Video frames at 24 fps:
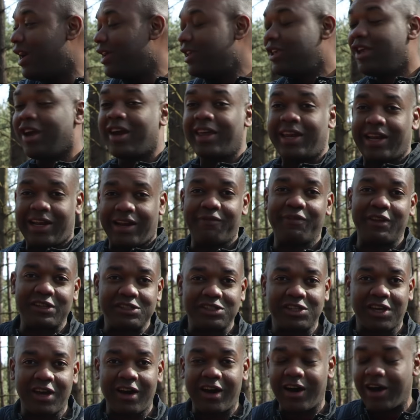you're gonna love this
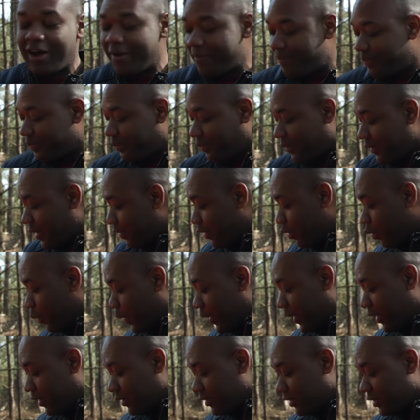car. The
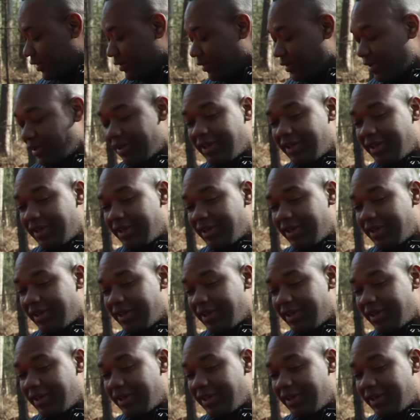wheels,